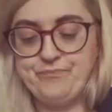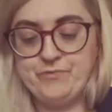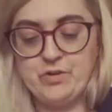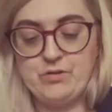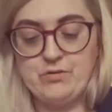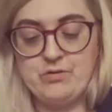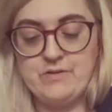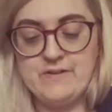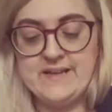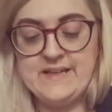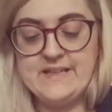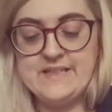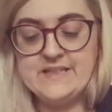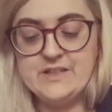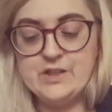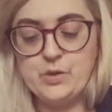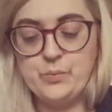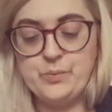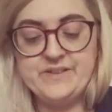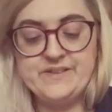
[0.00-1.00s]
All right,
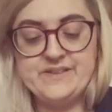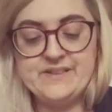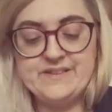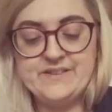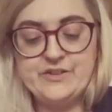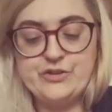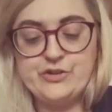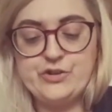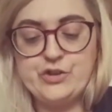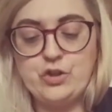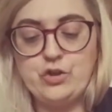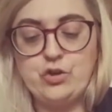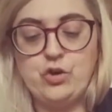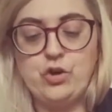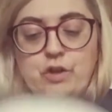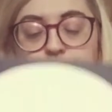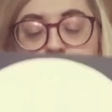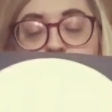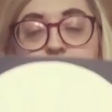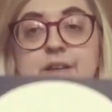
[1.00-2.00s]
now once that's stuck
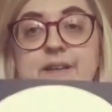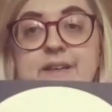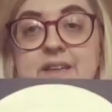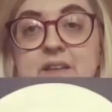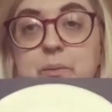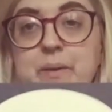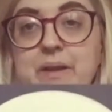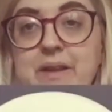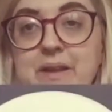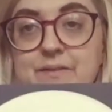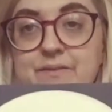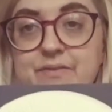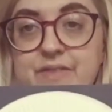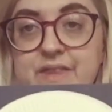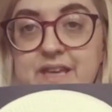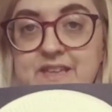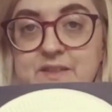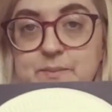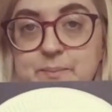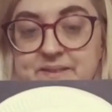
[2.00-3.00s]
on, you will have
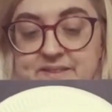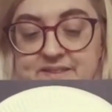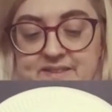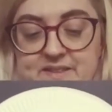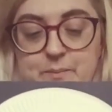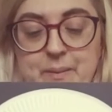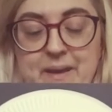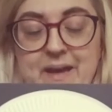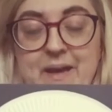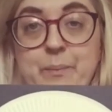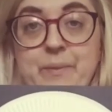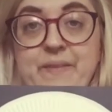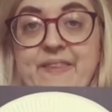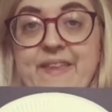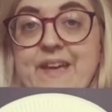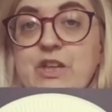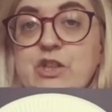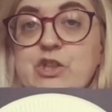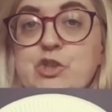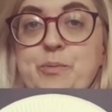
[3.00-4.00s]
these bits at the back, but they
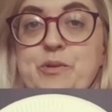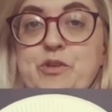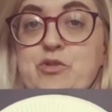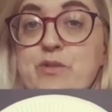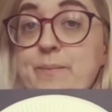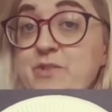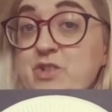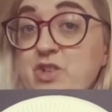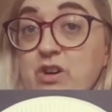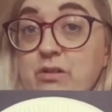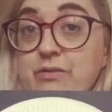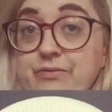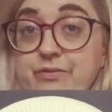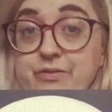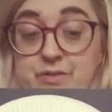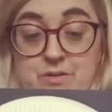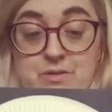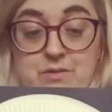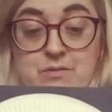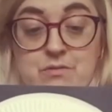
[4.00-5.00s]
can just be trimmed off,
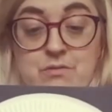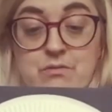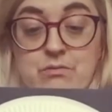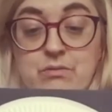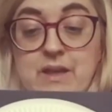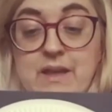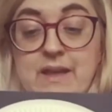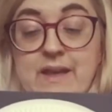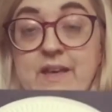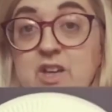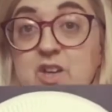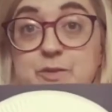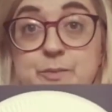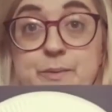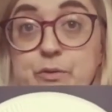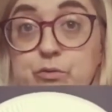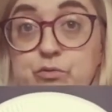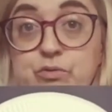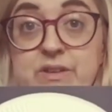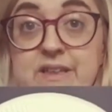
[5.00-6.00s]
okay, because we
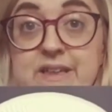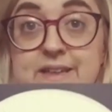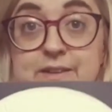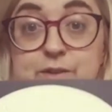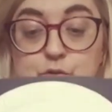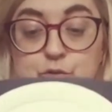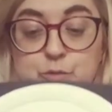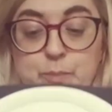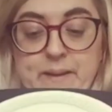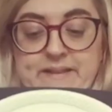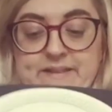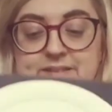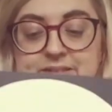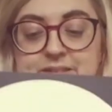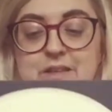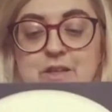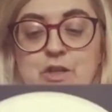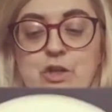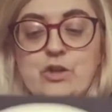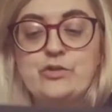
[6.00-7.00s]
don't really need those bits,
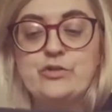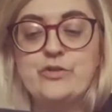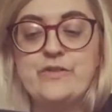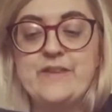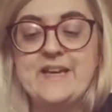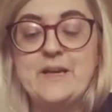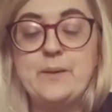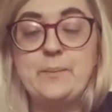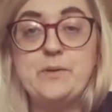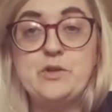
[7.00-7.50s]
so they can be